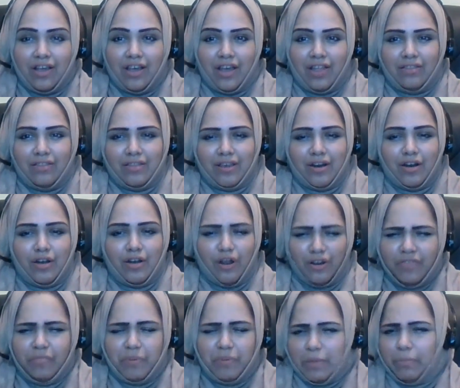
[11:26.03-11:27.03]
and there are a lot
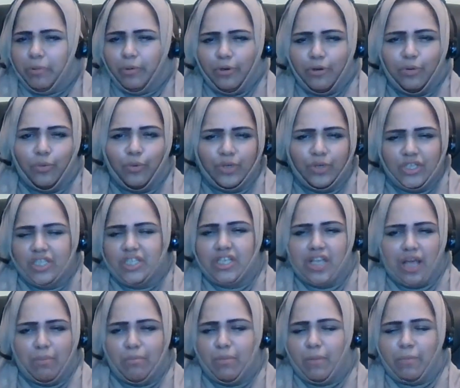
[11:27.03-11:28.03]
of people who would just
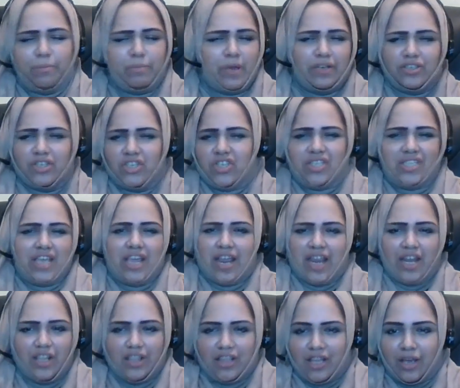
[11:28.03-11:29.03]
come up and just say
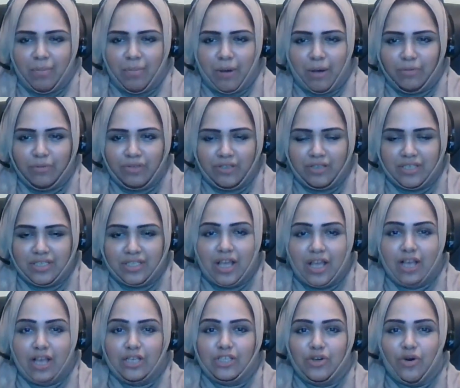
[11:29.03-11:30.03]
anything about this.
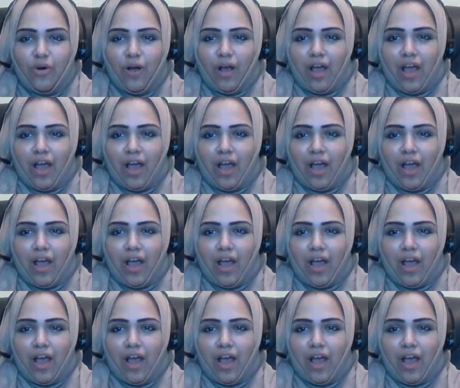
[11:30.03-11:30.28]
So